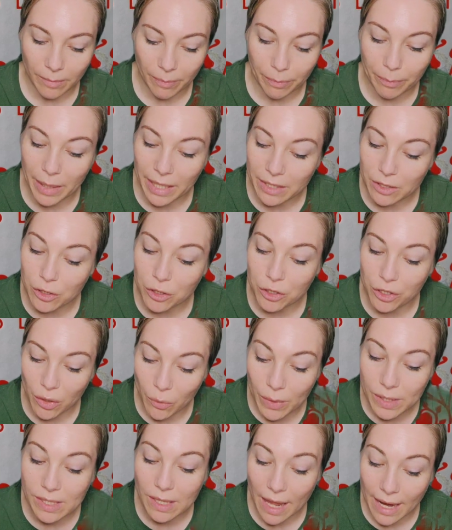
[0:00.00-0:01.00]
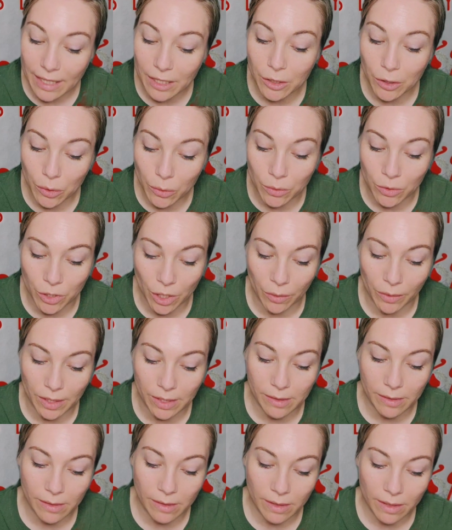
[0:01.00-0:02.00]
But she was like you,
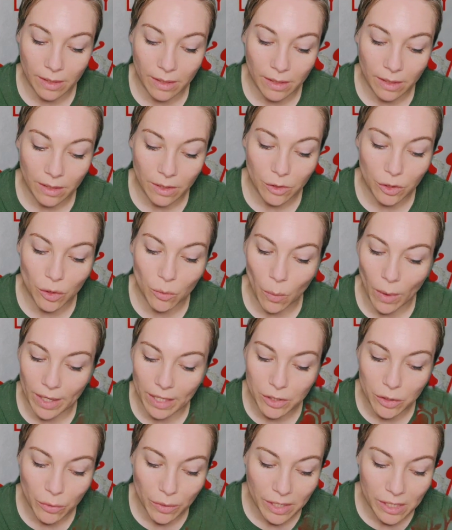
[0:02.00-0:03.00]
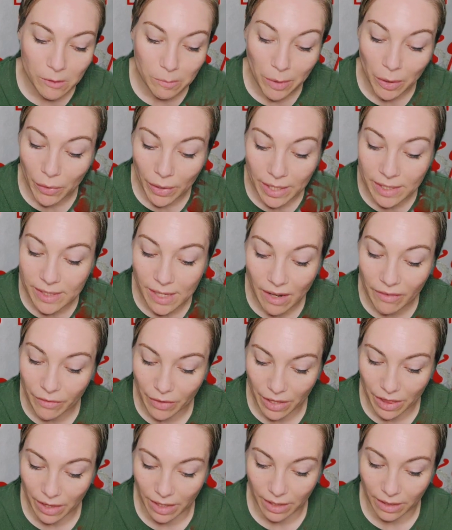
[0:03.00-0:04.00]
Jonas. She wanted to experience
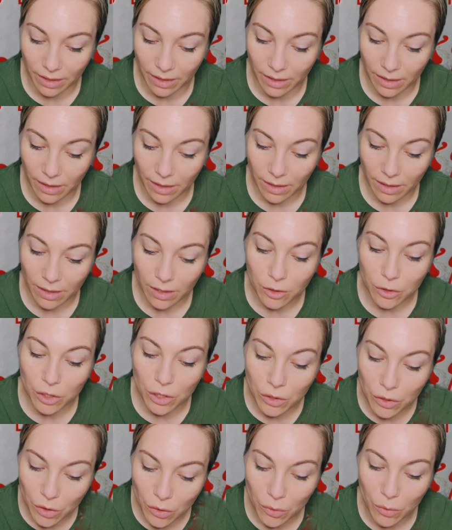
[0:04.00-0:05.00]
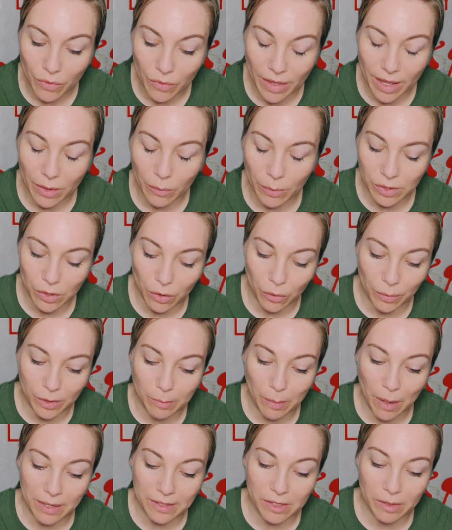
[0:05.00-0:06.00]
everything. She knew that it was her
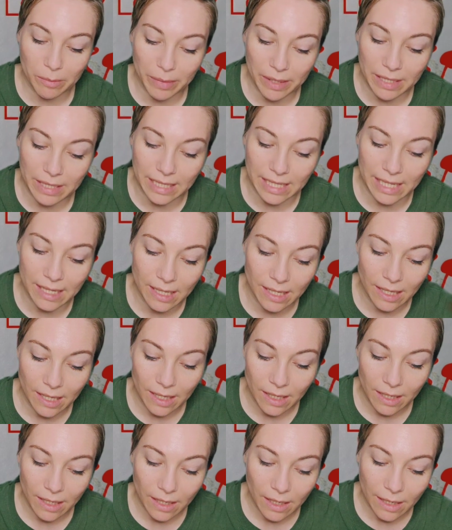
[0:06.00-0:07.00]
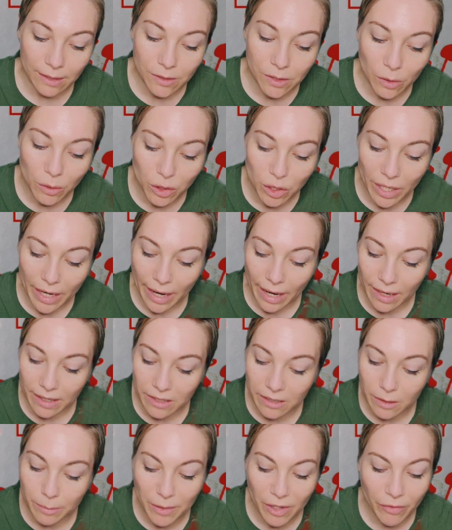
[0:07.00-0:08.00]
responsibility, and so she
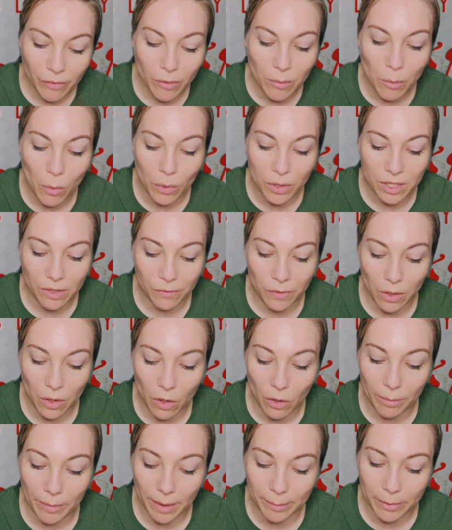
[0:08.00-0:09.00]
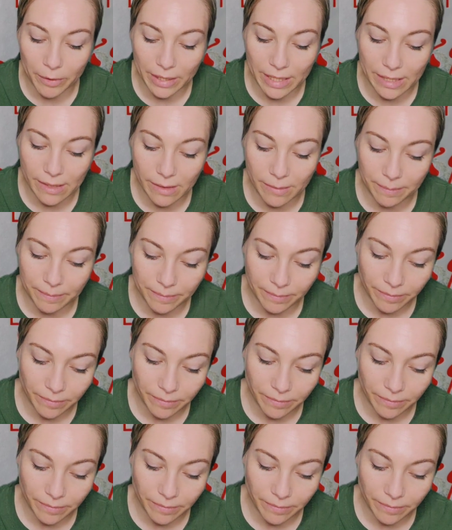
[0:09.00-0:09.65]
asked me for more difficult memories.